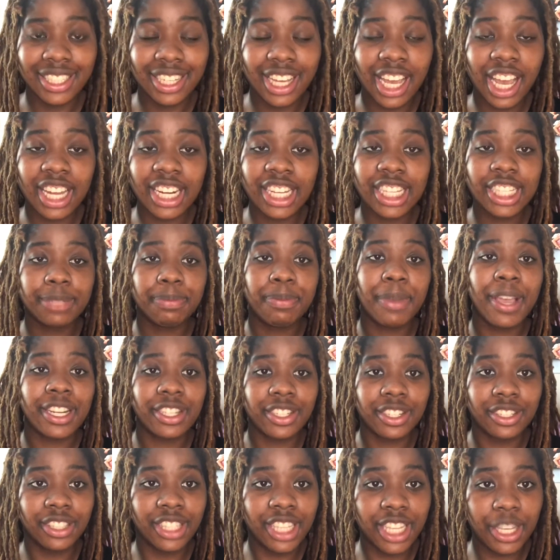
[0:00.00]

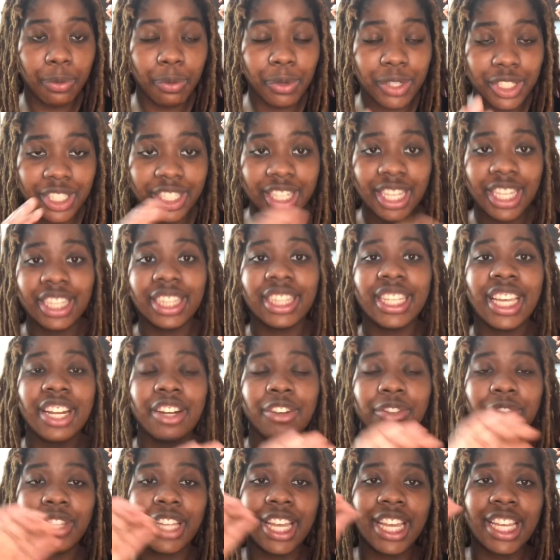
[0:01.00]
unexpectedly, which then
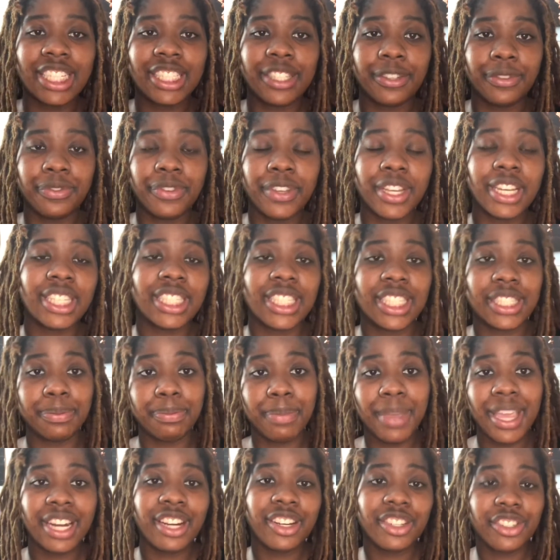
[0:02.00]
later led to Phineas's
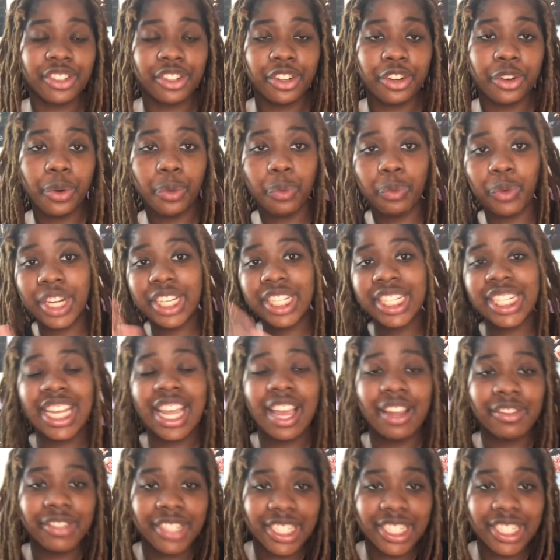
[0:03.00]
manager reaching out